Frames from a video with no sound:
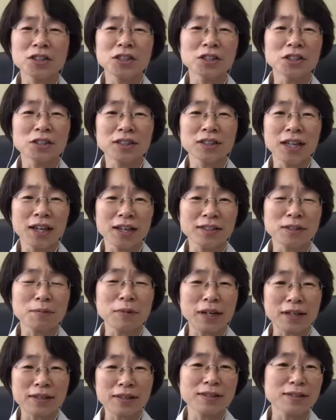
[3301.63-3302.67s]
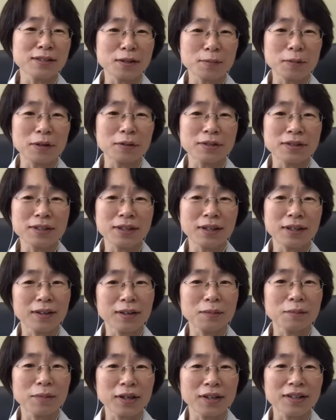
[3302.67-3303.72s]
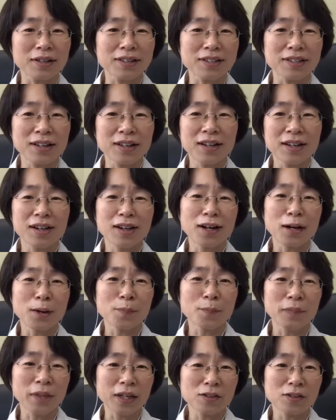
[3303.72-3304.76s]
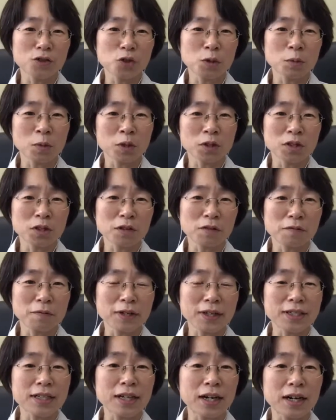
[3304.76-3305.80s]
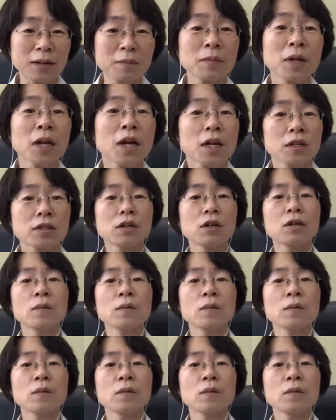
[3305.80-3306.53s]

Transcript: to take some lessons about singing, but that's too much of my time. So